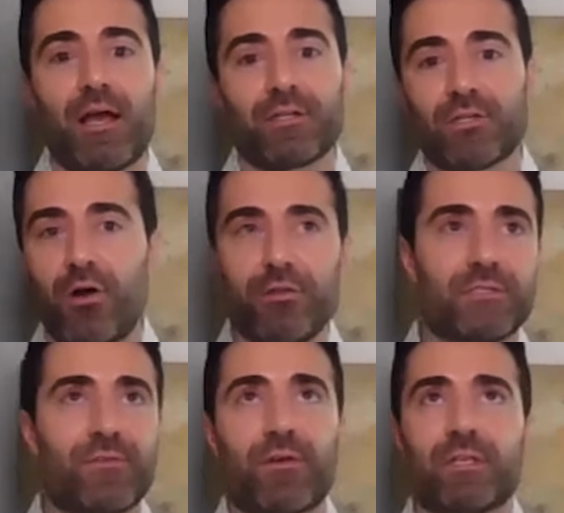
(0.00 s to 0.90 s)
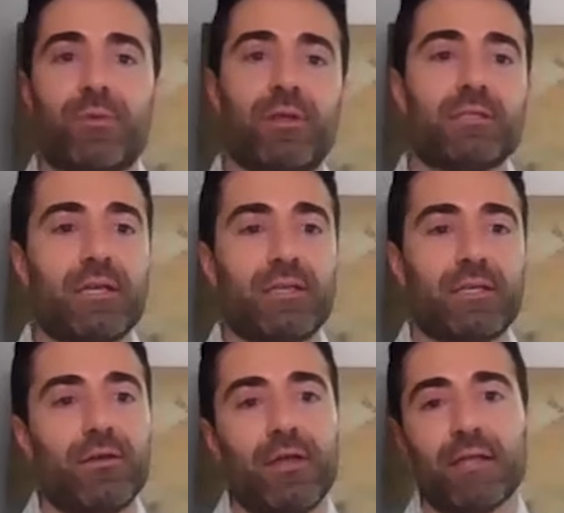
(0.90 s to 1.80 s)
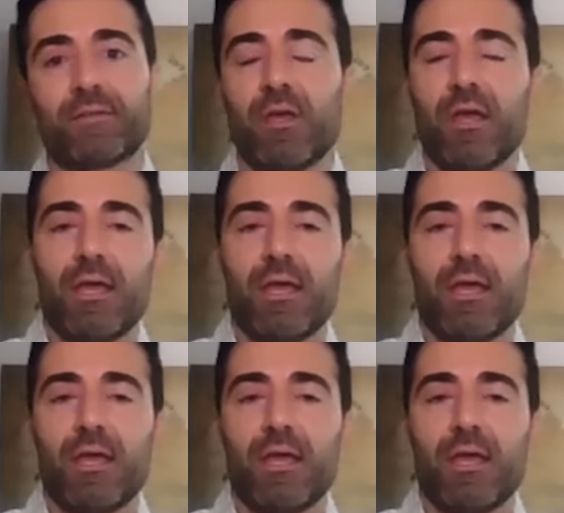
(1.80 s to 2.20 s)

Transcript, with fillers: gosh, all these various opinions on the internet.